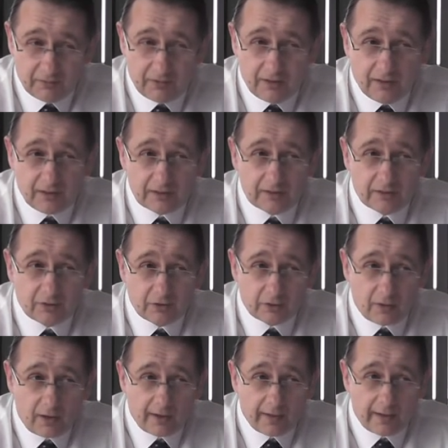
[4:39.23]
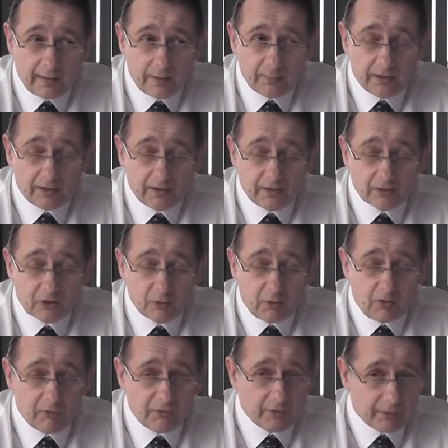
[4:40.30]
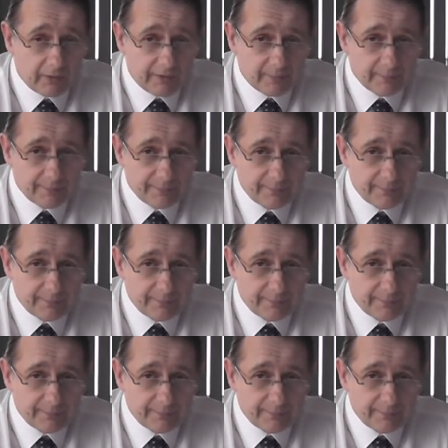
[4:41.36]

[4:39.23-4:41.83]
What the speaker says: is to try and get the building to come off the grid,